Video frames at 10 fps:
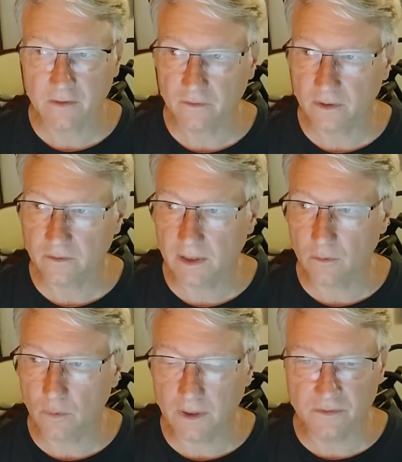So I was like,
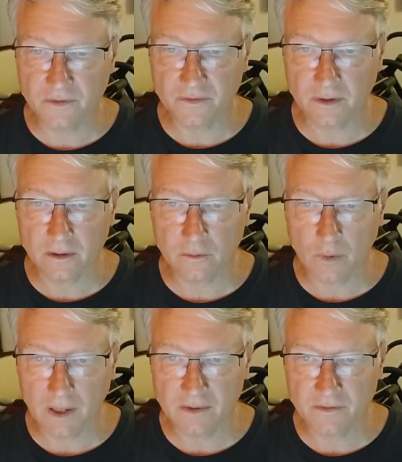what is this color?
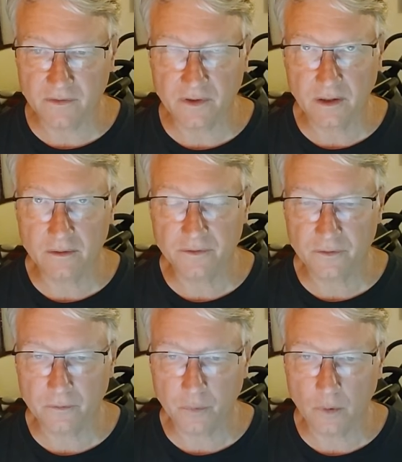Why is this color
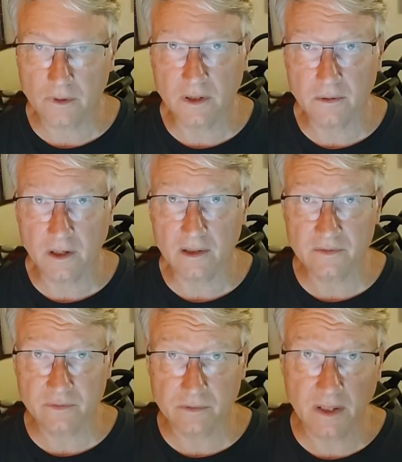so important?
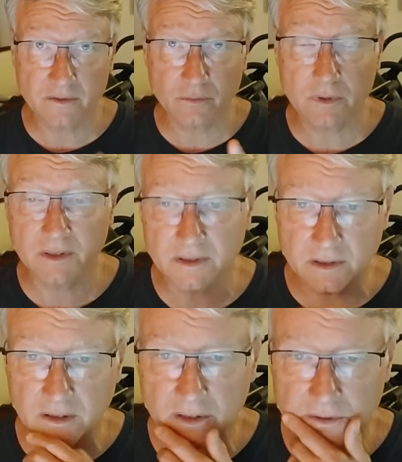God's really
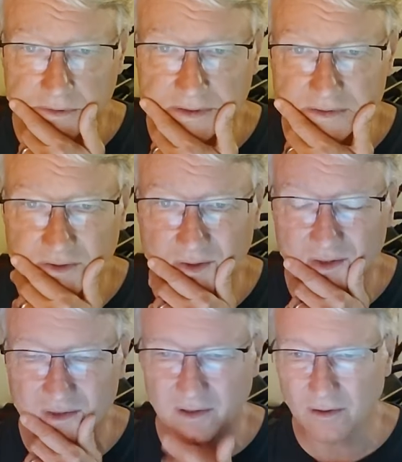into color. He's
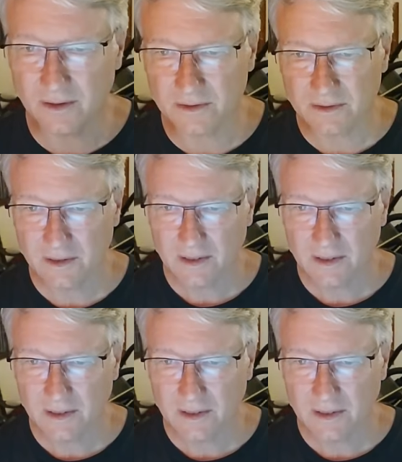an artist.